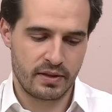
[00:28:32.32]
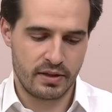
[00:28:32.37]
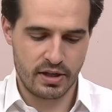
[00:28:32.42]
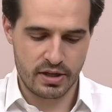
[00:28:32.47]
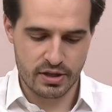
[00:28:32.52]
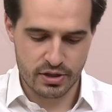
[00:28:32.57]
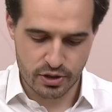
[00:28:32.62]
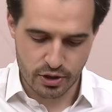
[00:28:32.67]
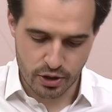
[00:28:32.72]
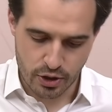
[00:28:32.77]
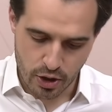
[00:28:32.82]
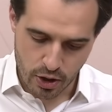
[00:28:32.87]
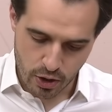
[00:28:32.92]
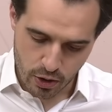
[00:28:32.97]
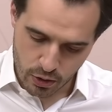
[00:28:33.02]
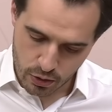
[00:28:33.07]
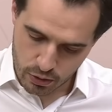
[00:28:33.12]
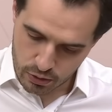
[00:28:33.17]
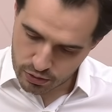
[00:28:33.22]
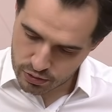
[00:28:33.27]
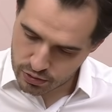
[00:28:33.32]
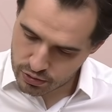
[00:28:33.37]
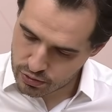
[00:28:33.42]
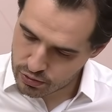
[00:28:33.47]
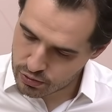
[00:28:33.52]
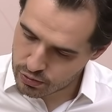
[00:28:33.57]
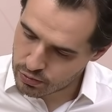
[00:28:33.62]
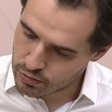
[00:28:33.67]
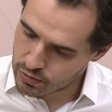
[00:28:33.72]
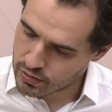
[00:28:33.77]
this goes
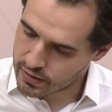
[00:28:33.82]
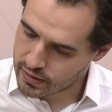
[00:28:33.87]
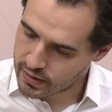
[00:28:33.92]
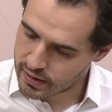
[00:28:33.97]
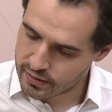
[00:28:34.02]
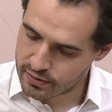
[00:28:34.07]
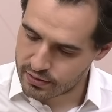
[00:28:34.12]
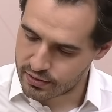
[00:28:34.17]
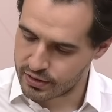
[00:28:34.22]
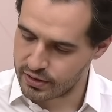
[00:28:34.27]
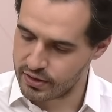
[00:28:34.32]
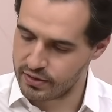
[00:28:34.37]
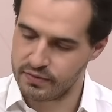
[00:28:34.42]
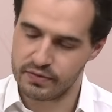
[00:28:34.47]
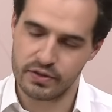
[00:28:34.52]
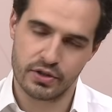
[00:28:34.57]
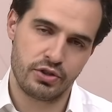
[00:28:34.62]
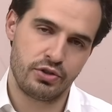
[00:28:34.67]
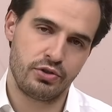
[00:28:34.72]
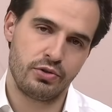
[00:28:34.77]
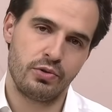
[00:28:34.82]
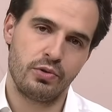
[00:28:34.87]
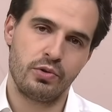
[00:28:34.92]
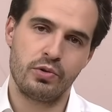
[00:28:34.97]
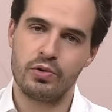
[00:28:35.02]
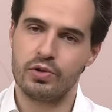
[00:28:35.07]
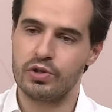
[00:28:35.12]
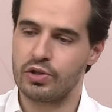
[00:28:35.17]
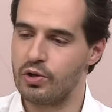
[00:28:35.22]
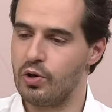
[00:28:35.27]
to another individual
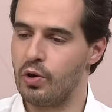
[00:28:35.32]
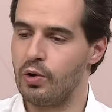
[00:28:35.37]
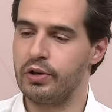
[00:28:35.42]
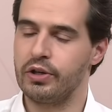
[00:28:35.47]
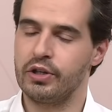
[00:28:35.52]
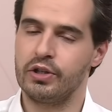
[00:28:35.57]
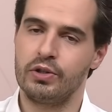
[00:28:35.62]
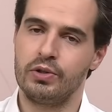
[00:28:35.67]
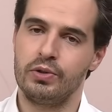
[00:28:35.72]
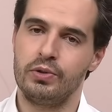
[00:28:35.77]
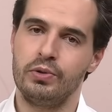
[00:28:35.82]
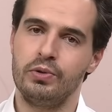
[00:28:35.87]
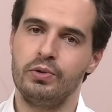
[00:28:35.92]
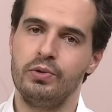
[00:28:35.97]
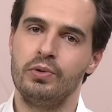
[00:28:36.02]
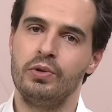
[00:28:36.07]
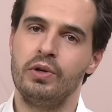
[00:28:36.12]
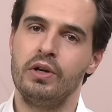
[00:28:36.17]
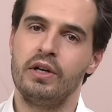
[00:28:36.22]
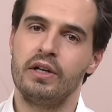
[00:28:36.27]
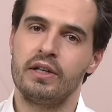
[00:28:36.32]
who is going to